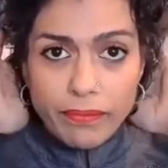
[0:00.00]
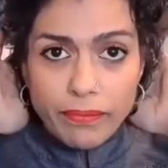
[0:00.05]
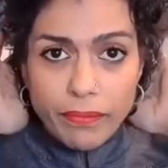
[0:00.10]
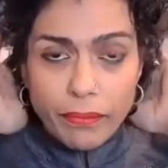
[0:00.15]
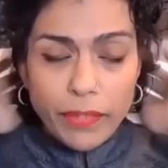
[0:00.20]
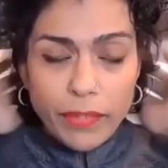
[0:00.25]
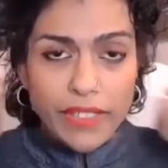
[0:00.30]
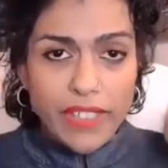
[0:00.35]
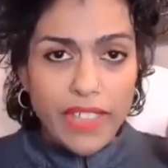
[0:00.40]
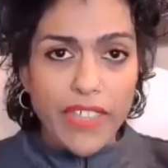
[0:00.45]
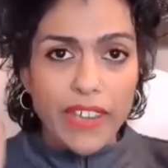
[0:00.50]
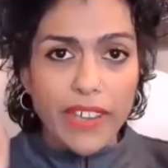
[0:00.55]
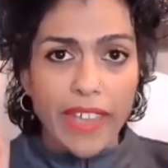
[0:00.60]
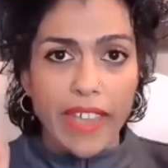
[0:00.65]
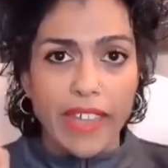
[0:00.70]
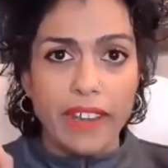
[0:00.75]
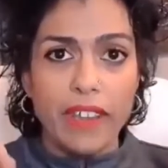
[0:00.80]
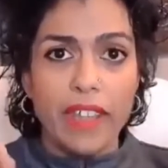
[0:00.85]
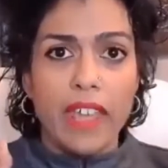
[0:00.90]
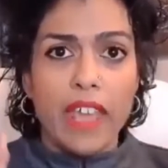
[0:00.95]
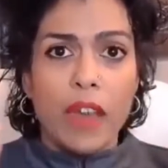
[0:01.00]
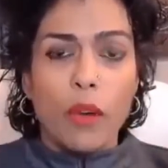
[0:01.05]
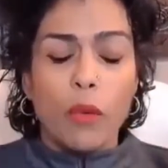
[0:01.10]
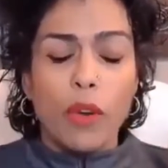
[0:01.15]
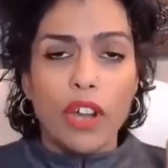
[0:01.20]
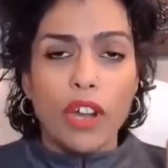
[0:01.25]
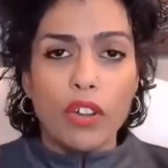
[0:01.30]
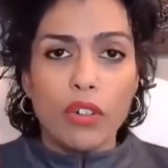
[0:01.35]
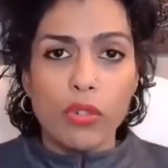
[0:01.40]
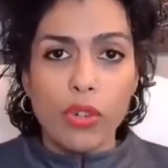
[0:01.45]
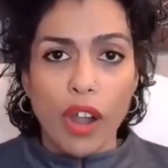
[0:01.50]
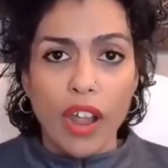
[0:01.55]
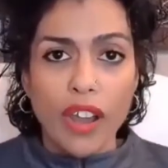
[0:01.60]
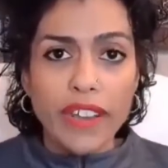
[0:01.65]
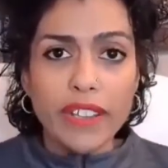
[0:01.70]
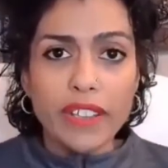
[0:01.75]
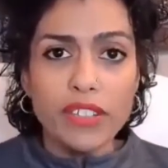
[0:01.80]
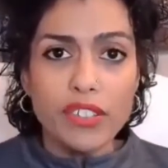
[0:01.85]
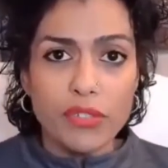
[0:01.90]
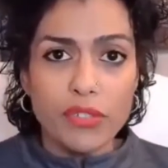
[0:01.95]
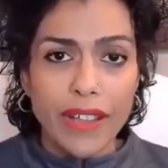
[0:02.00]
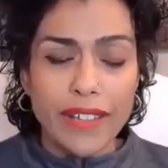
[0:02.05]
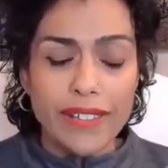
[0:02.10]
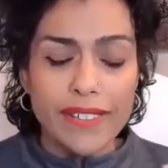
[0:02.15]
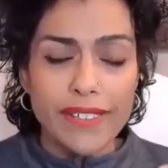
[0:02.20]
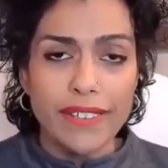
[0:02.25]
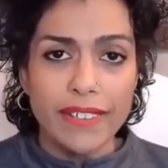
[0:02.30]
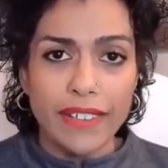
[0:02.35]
Let me say that again. What chronic stress